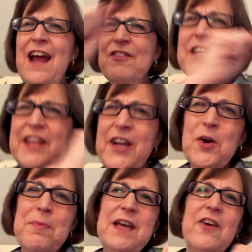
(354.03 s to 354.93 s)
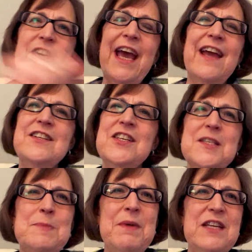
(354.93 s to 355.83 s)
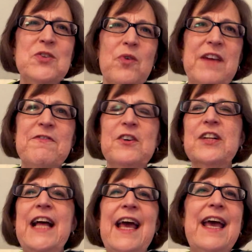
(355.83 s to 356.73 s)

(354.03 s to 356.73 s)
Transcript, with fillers: Everything'll be okay. Just be joyful.